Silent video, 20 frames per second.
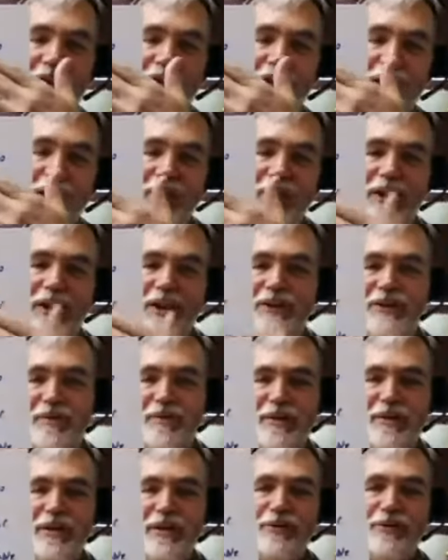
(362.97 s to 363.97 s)
are in the
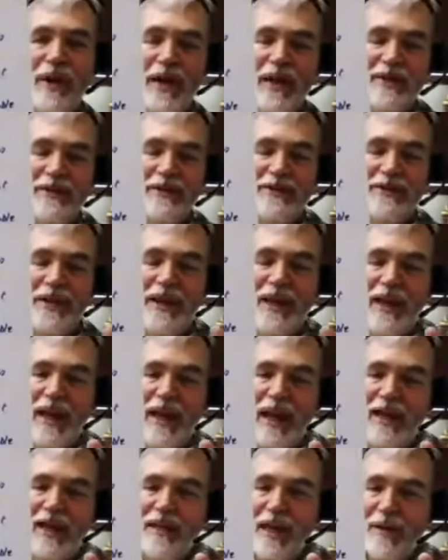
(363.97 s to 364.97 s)
mid-range,
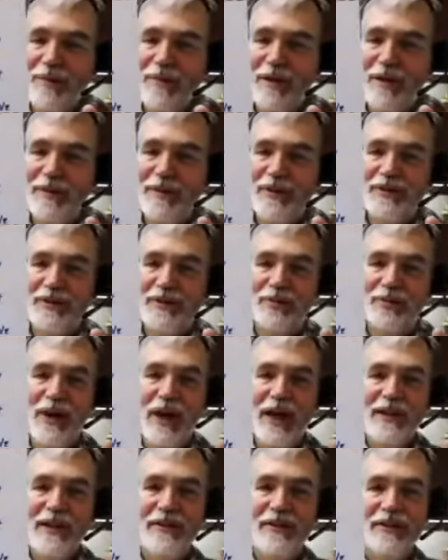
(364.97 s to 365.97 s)
and that might be
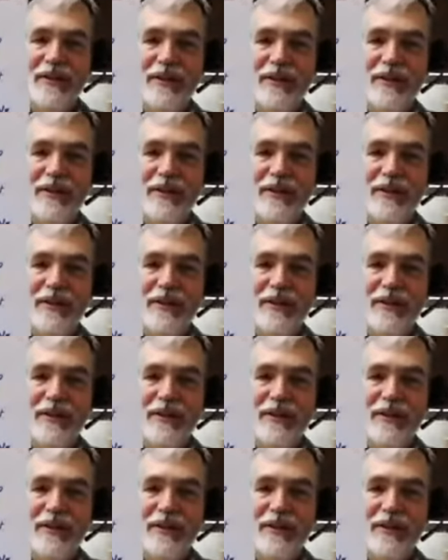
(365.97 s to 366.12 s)
surprising